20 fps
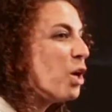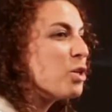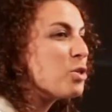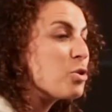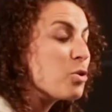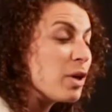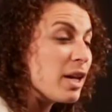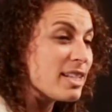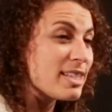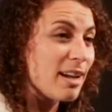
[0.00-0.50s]

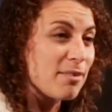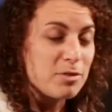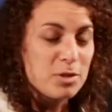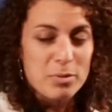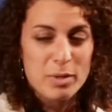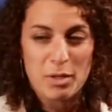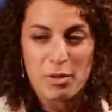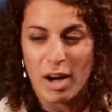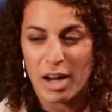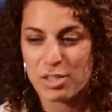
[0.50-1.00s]
2 days after
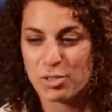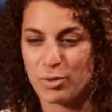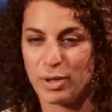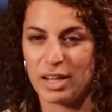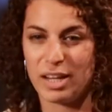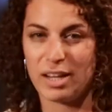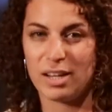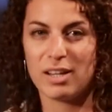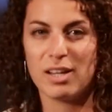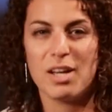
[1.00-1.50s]
we
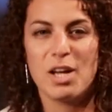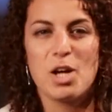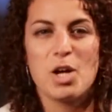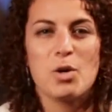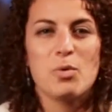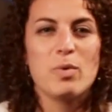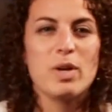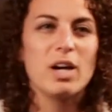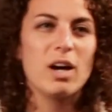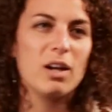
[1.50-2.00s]
graduated,
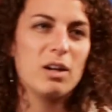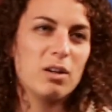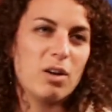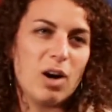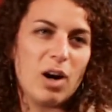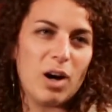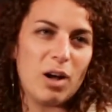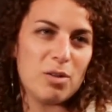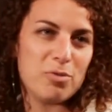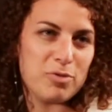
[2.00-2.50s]
we got a
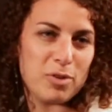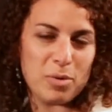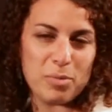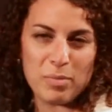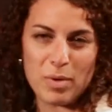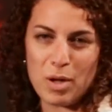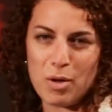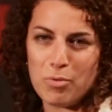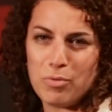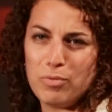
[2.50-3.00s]
call from
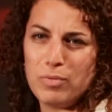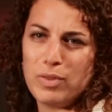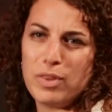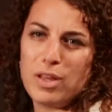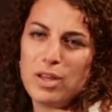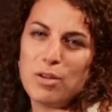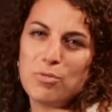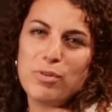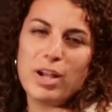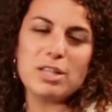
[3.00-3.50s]

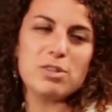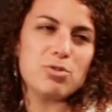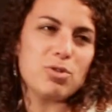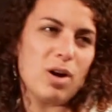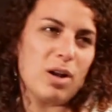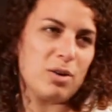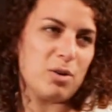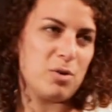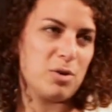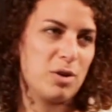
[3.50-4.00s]
the
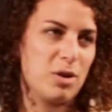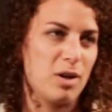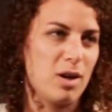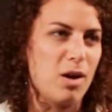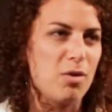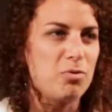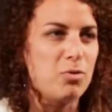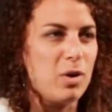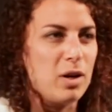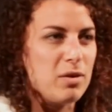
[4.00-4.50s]
restaurant owner
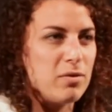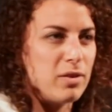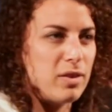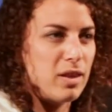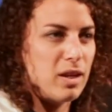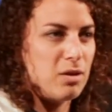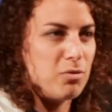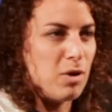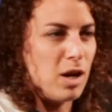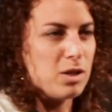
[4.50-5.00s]
of one of
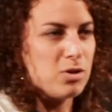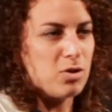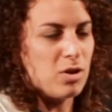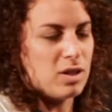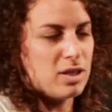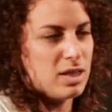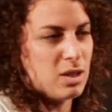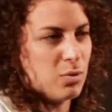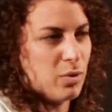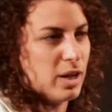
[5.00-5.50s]
the
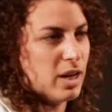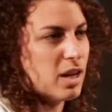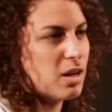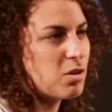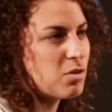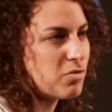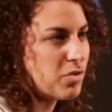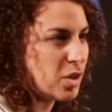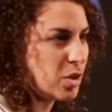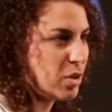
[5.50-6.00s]
restaurants that we'd
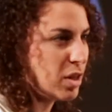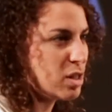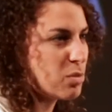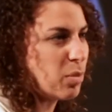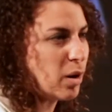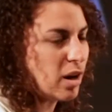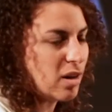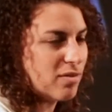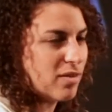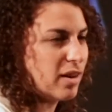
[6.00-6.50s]
interviewed as
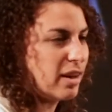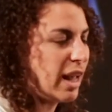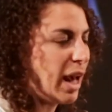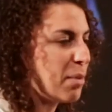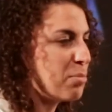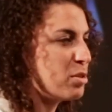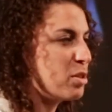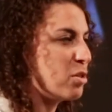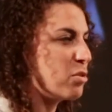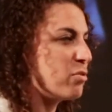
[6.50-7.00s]
part of our
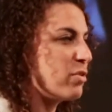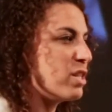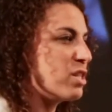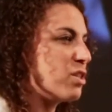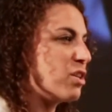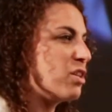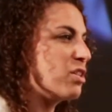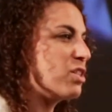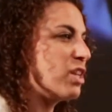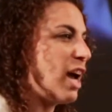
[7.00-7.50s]
Capstone
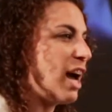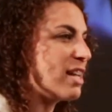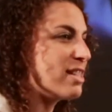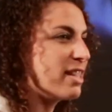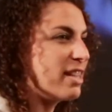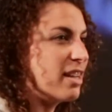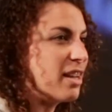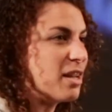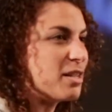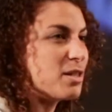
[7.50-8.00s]
research,
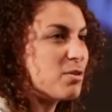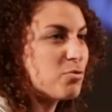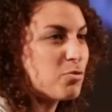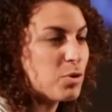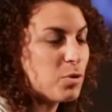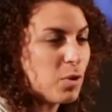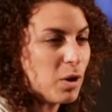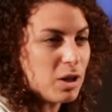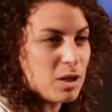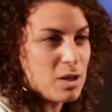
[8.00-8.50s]
asking us if
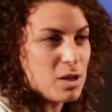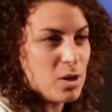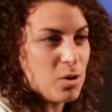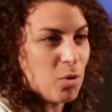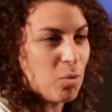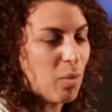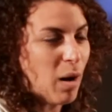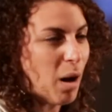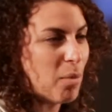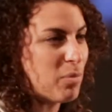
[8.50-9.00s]
we wanted to do
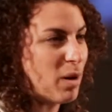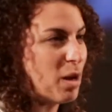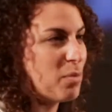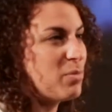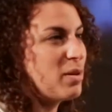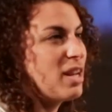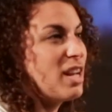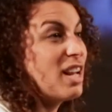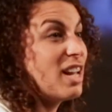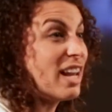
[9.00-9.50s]
a pop-up
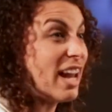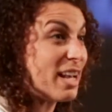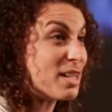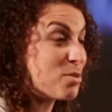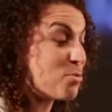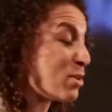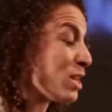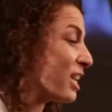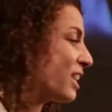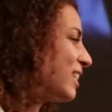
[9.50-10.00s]

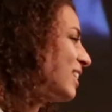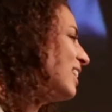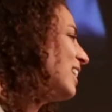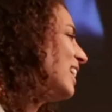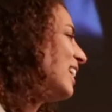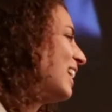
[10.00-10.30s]
next week.